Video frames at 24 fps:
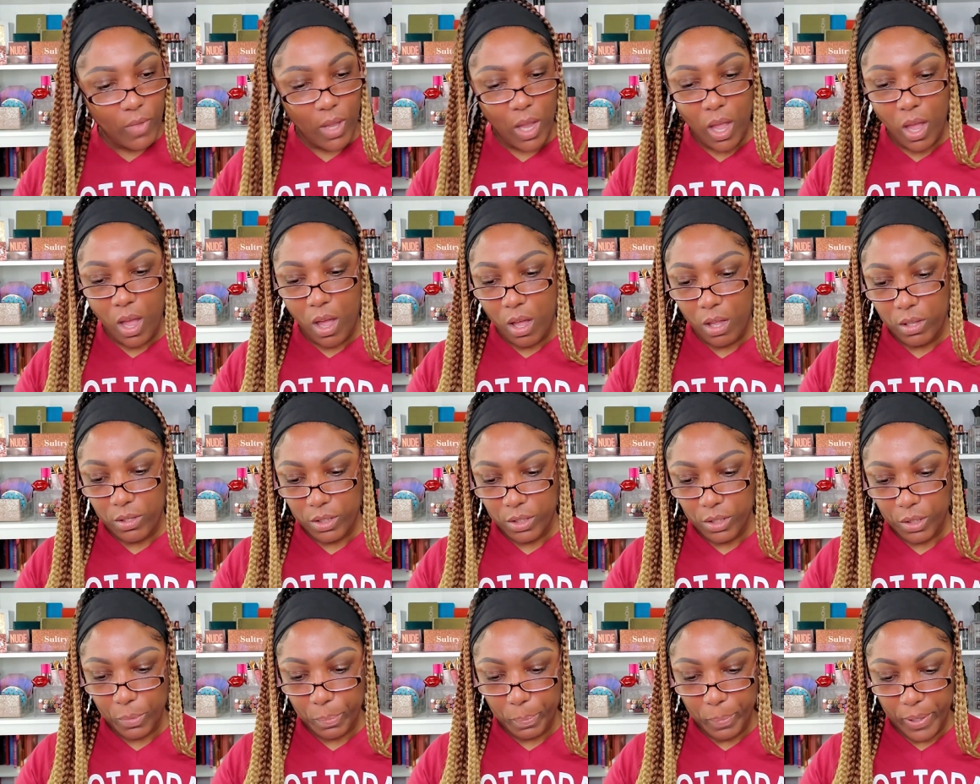I
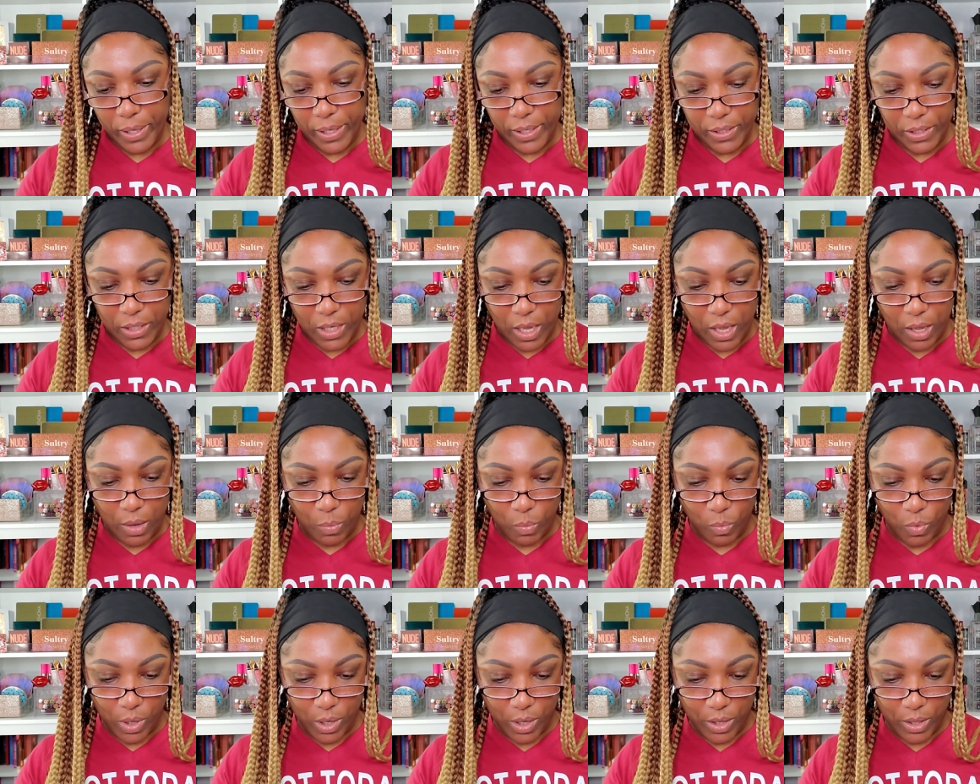also picked
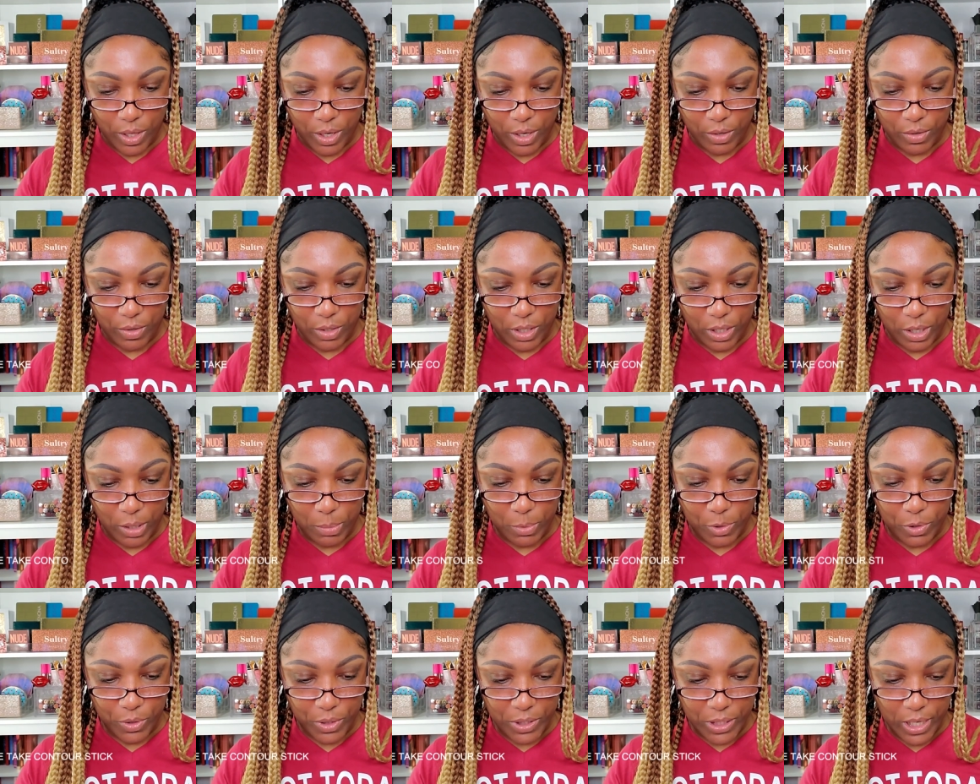up one of their
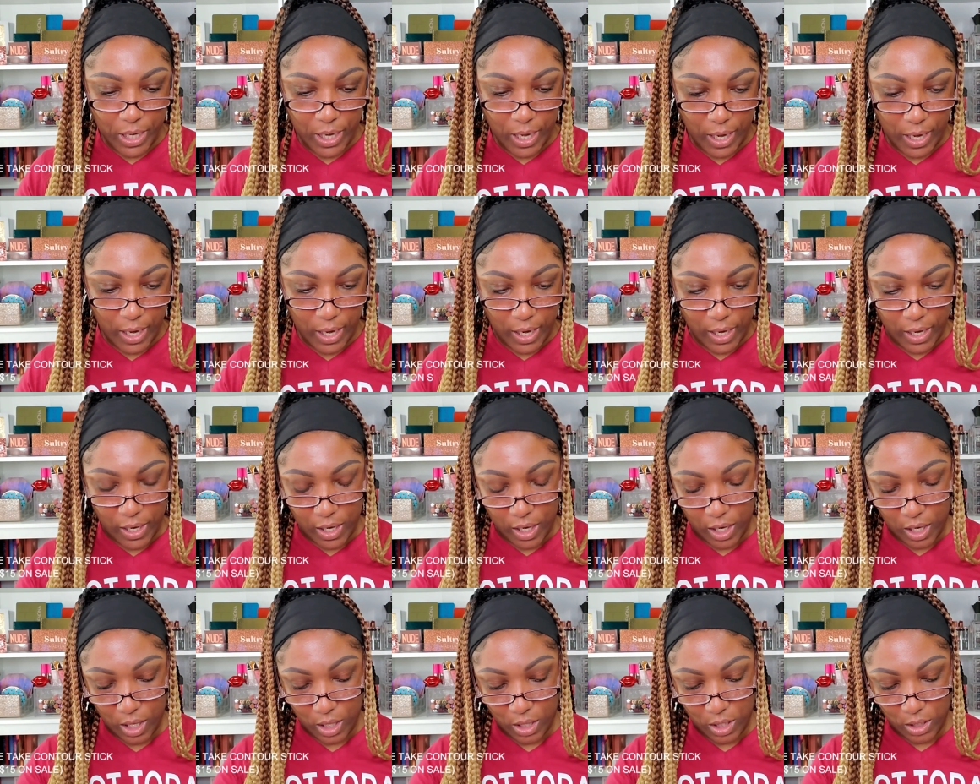Double Take.
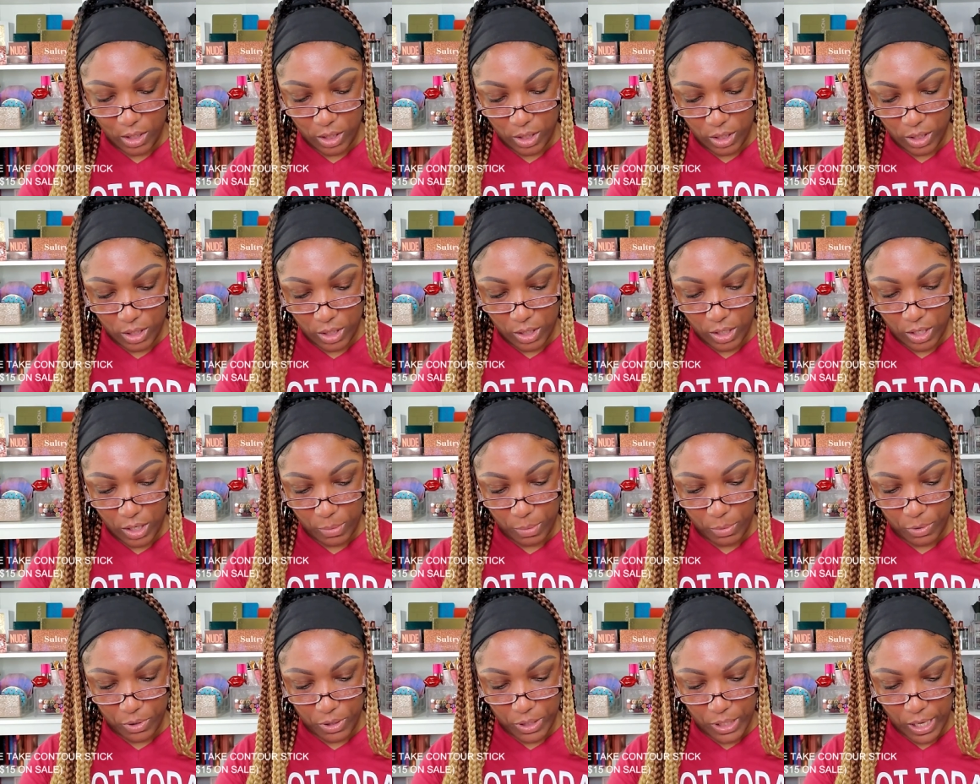This is the
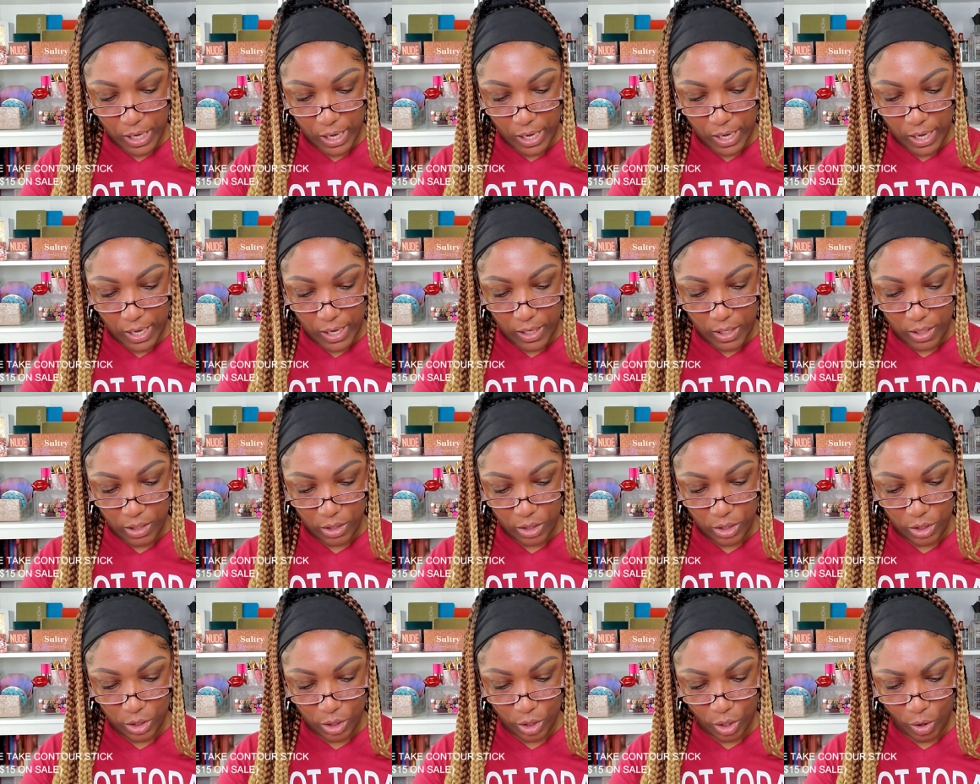Double Take
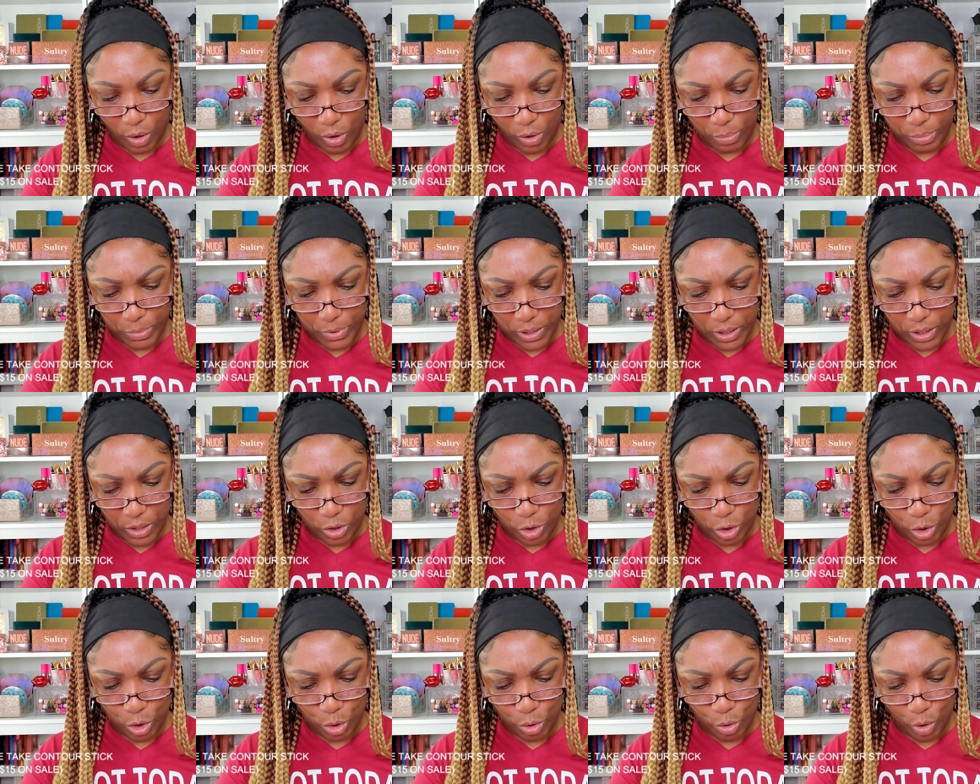Sculpt and
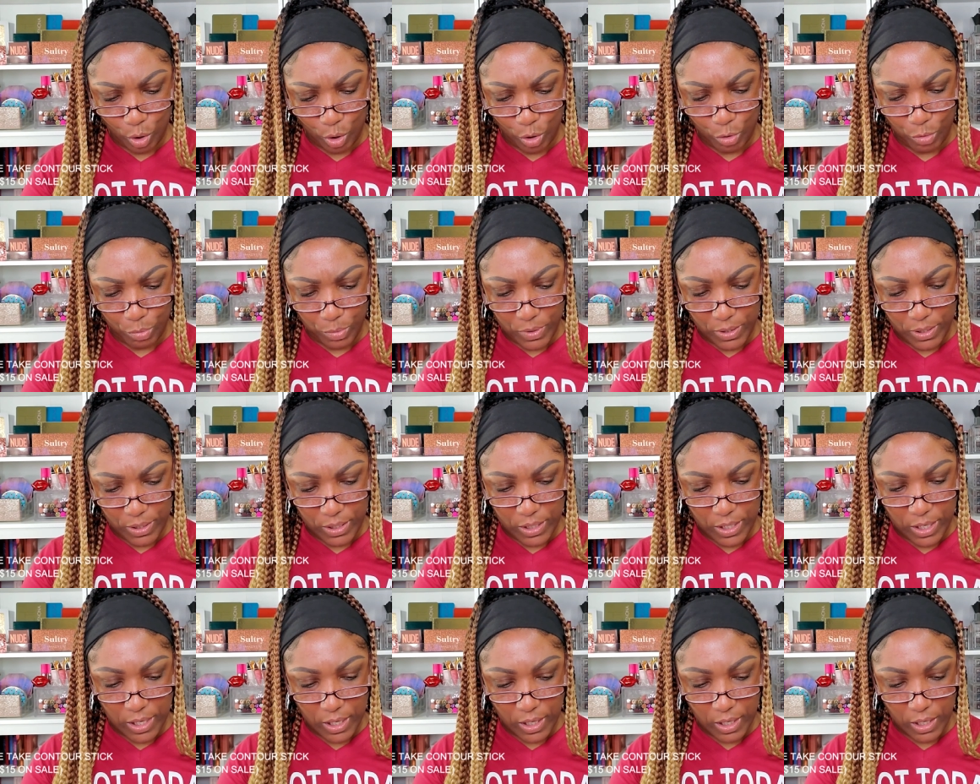Strobe
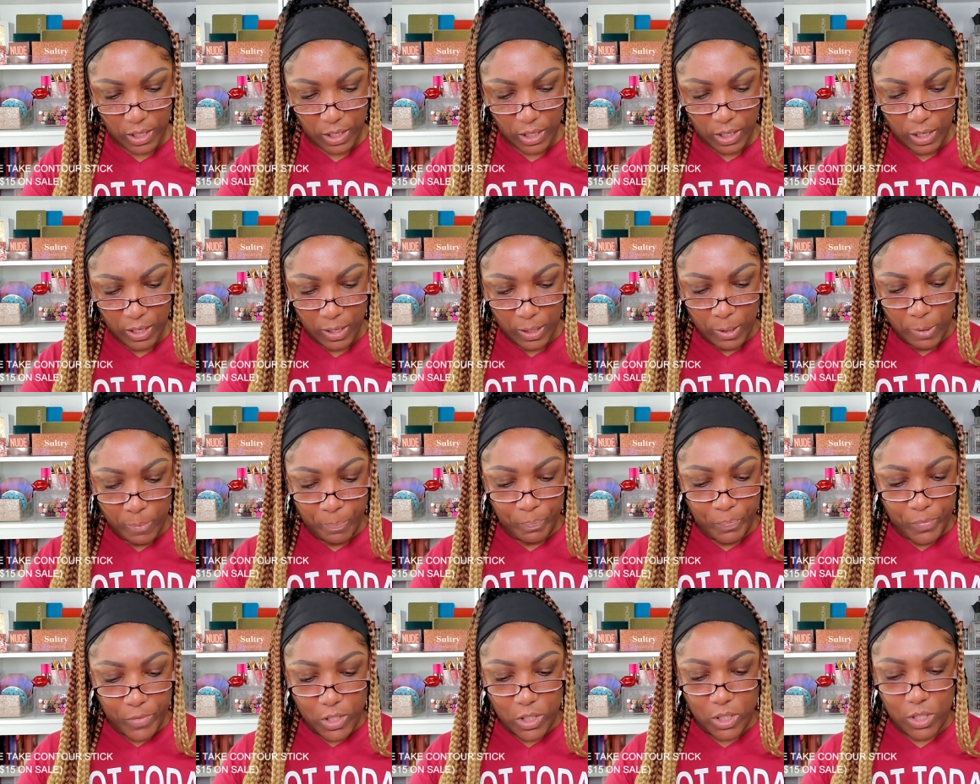Stick.
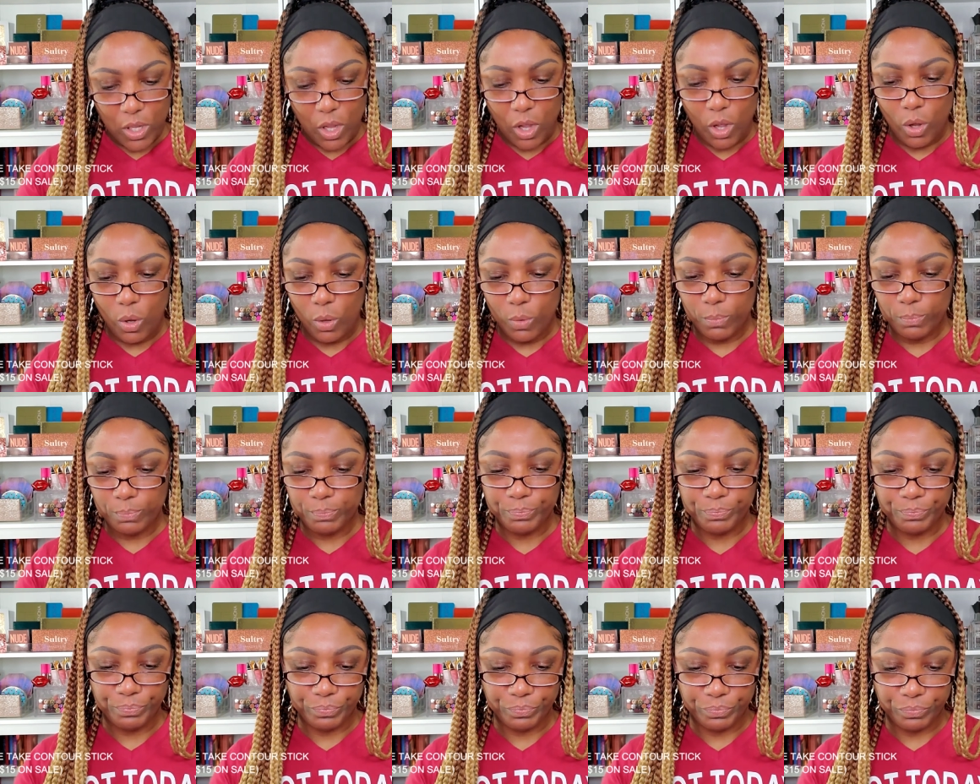So
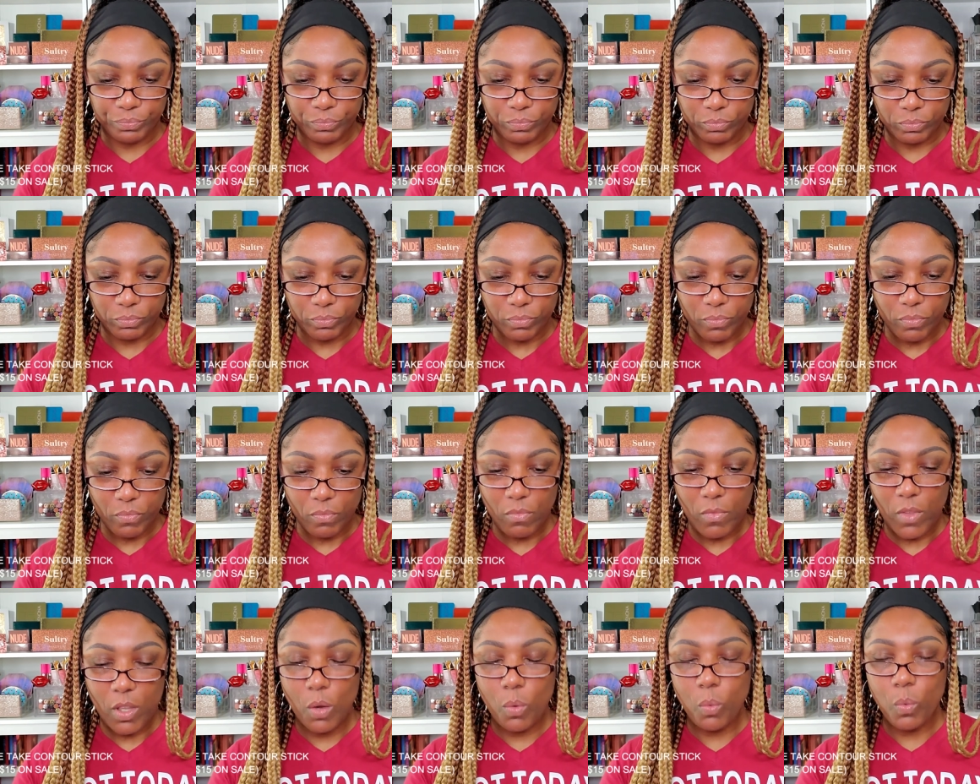
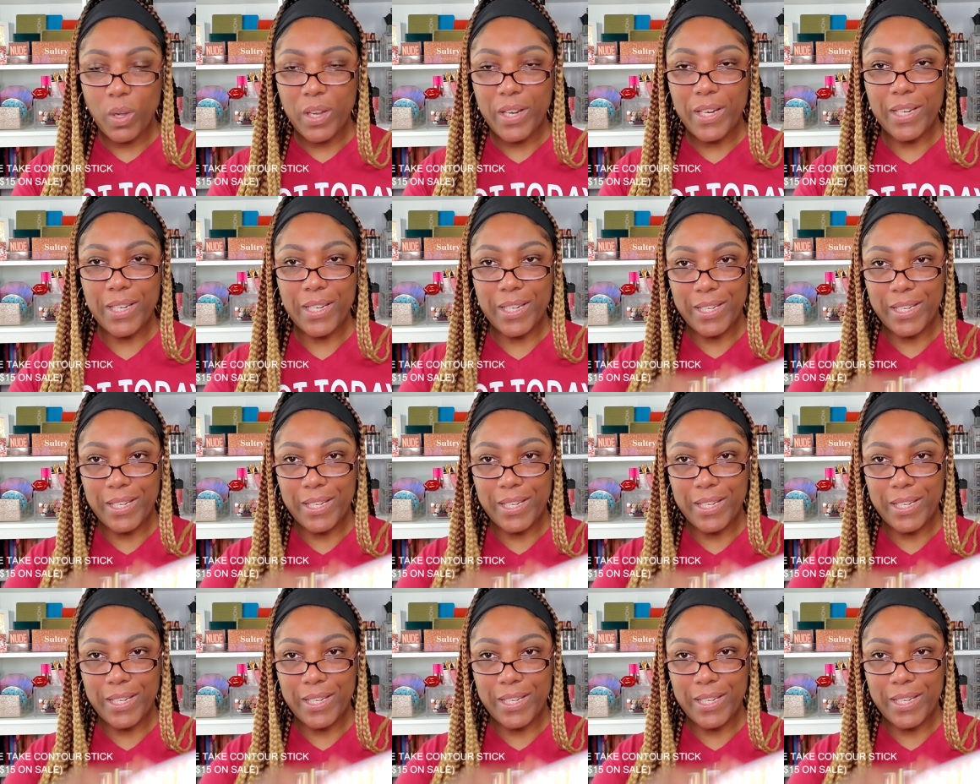what it